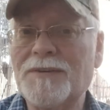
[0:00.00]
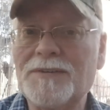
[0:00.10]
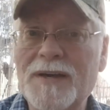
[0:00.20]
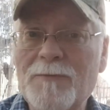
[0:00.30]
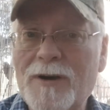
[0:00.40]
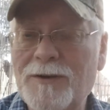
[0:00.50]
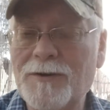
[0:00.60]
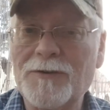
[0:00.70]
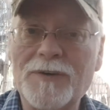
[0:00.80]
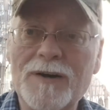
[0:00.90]
the same way to
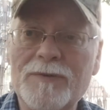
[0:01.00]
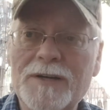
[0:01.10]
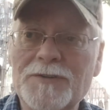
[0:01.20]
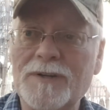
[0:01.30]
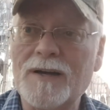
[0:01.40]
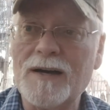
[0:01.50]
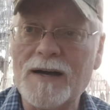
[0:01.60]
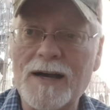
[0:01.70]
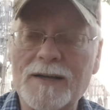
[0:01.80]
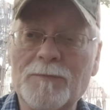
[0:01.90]
your salvation.
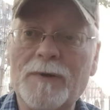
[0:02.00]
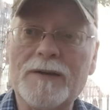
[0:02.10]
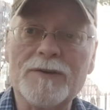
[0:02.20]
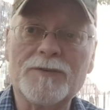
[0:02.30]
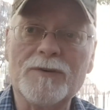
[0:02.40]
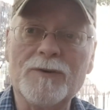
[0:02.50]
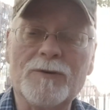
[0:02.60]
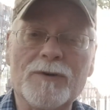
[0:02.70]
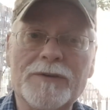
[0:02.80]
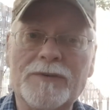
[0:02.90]
I explain this to new
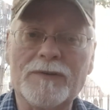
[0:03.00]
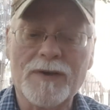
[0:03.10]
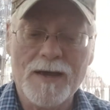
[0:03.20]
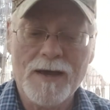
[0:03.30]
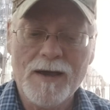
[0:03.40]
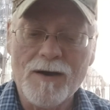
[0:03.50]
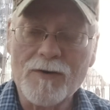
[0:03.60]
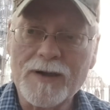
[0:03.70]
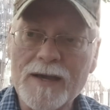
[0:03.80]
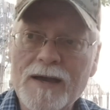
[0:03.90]
Christians.
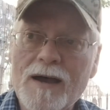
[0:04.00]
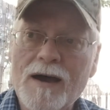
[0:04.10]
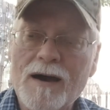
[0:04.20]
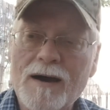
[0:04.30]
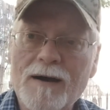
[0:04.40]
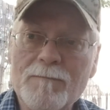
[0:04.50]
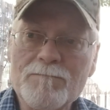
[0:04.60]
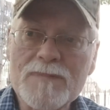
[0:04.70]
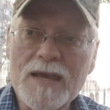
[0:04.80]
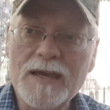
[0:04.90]
Okay,
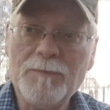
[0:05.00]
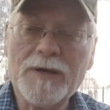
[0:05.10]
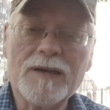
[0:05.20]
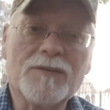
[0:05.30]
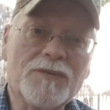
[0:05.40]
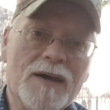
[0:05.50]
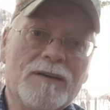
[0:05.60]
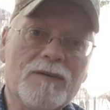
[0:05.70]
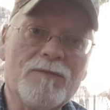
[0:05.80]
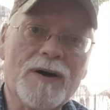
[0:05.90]
he begins
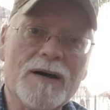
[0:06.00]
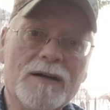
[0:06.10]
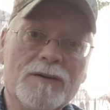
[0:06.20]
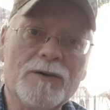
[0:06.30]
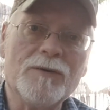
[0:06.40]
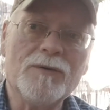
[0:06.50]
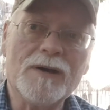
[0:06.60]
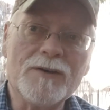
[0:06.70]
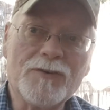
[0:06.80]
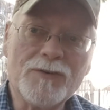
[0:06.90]
sanctifying you
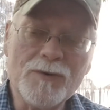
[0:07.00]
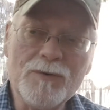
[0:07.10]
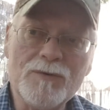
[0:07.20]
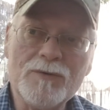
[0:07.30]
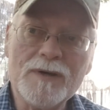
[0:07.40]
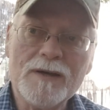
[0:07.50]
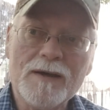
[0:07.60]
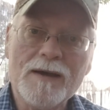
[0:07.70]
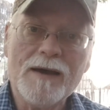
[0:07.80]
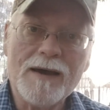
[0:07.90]
as soon
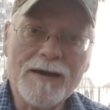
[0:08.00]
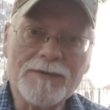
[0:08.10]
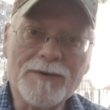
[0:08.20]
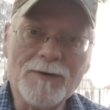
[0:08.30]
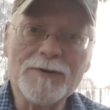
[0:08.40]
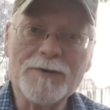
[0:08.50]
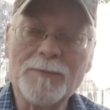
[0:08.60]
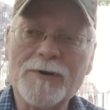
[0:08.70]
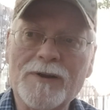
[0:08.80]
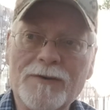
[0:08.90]
as the Holy
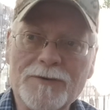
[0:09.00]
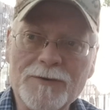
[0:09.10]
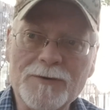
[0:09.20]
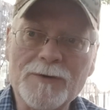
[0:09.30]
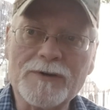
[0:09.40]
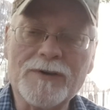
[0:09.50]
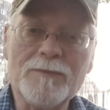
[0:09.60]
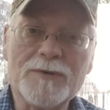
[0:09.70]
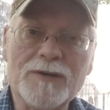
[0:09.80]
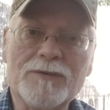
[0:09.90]
Spirit enters you. You
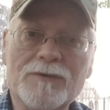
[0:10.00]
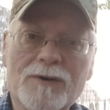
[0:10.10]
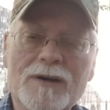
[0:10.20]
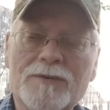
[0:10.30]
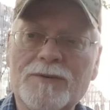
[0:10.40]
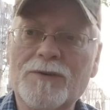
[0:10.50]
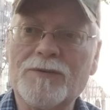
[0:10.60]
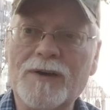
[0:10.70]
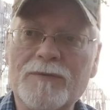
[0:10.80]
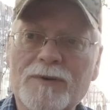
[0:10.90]
accept Jesus Christ as your
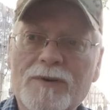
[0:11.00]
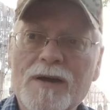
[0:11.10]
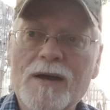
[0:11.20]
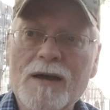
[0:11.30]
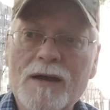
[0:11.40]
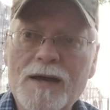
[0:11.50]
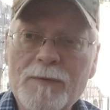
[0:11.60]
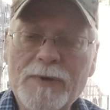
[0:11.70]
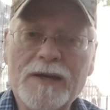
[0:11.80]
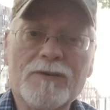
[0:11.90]
Savior. He
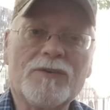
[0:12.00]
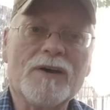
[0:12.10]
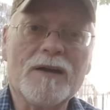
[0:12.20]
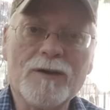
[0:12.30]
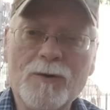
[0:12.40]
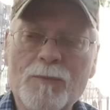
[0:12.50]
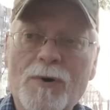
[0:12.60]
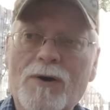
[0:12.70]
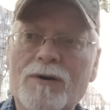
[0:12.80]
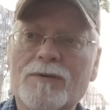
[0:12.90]
begins setting you
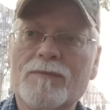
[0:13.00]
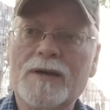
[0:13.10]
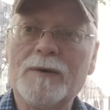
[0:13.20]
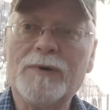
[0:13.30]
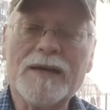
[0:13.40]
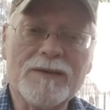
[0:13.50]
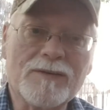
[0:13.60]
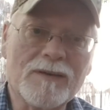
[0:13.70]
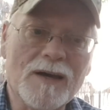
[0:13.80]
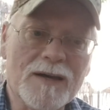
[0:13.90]
apart. He
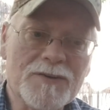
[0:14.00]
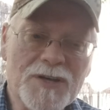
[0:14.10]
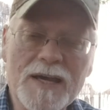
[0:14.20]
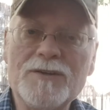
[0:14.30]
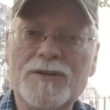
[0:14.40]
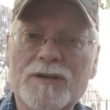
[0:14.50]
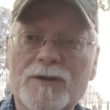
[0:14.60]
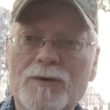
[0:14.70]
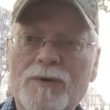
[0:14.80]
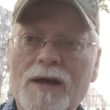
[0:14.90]
begins changing
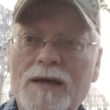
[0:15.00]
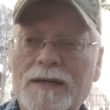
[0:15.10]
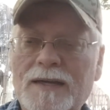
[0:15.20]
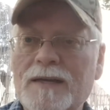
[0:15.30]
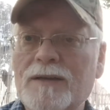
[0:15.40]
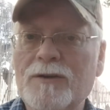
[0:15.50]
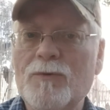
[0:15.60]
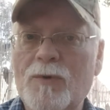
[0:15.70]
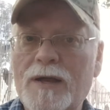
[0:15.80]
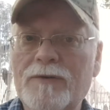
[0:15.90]
you, getting
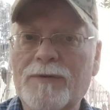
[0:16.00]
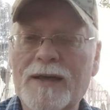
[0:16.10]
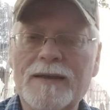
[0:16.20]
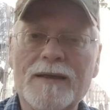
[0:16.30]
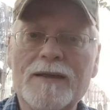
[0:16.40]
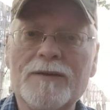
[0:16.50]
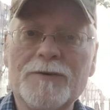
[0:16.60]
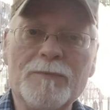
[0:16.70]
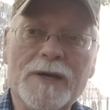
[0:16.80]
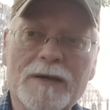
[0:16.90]
you ready for that day
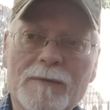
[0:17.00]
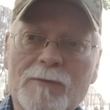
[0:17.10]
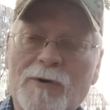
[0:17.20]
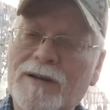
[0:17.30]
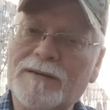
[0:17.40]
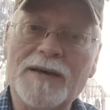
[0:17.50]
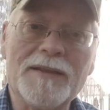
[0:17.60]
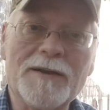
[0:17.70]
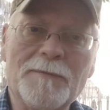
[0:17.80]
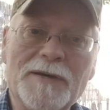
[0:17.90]
that you meet him. What a day
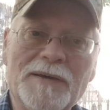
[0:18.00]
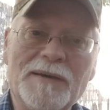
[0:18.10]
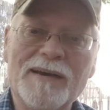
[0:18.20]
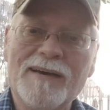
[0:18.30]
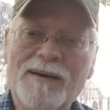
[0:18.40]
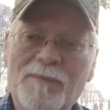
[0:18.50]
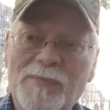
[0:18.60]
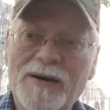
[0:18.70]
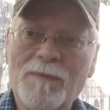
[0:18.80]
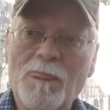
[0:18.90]
that'll be.
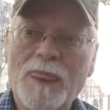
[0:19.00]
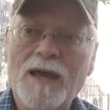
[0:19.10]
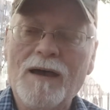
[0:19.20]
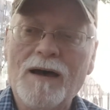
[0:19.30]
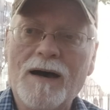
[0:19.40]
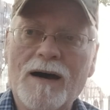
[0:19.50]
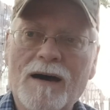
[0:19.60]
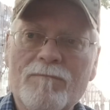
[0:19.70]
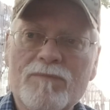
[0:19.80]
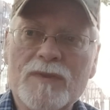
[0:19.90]
But
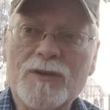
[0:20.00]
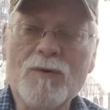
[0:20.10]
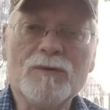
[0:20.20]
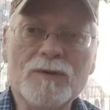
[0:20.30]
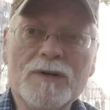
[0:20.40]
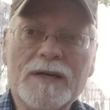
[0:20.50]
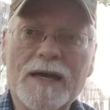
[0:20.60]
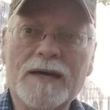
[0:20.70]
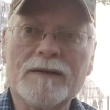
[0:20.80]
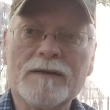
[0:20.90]
don't look
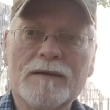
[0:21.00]
at